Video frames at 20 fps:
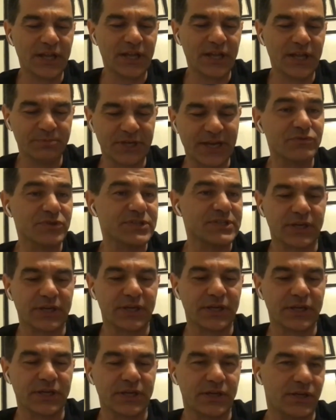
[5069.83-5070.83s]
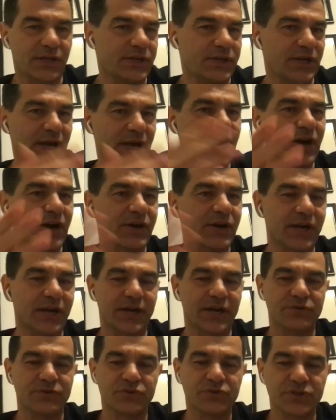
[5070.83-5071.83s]
the countries in situation
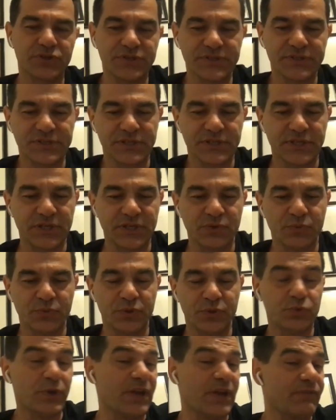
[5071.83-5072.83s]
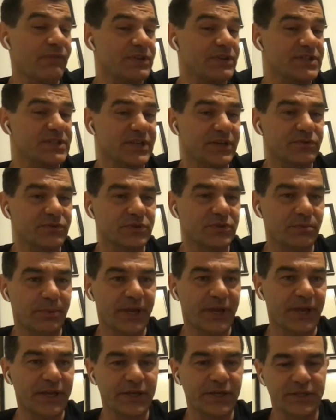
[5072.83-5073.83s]
like our countries? We do have a
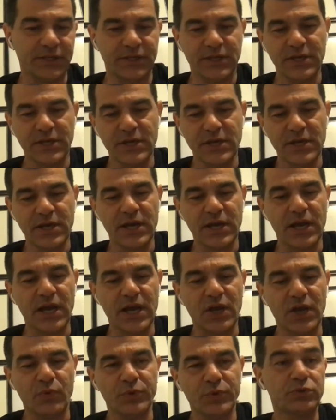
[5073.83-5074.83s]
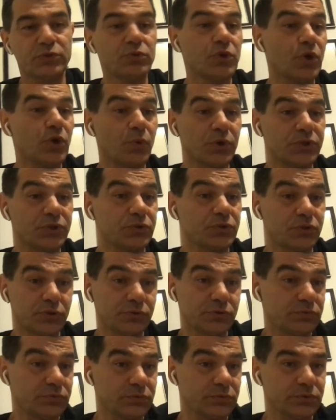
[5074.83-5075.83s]
central bank. We do know what to do.
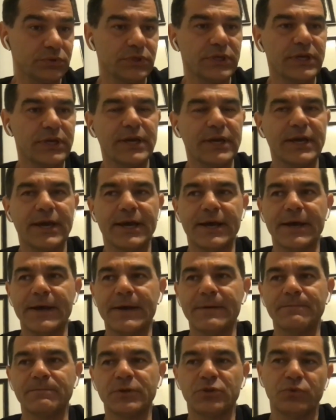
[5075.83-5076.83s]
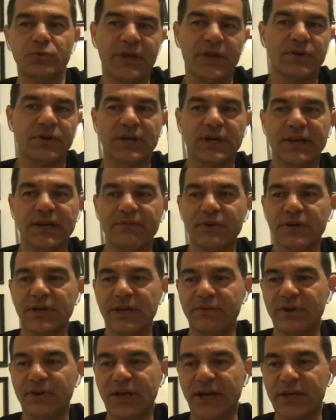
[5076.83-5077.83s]
We do have a clever
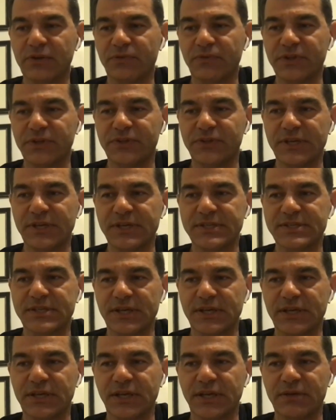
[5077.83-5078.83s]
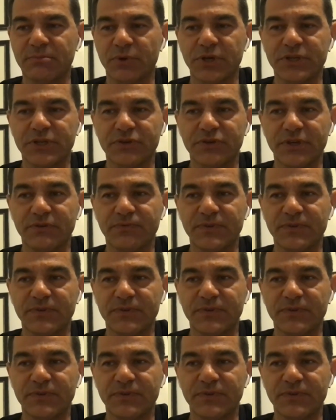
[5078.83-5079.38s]
kind of ideas and monitoring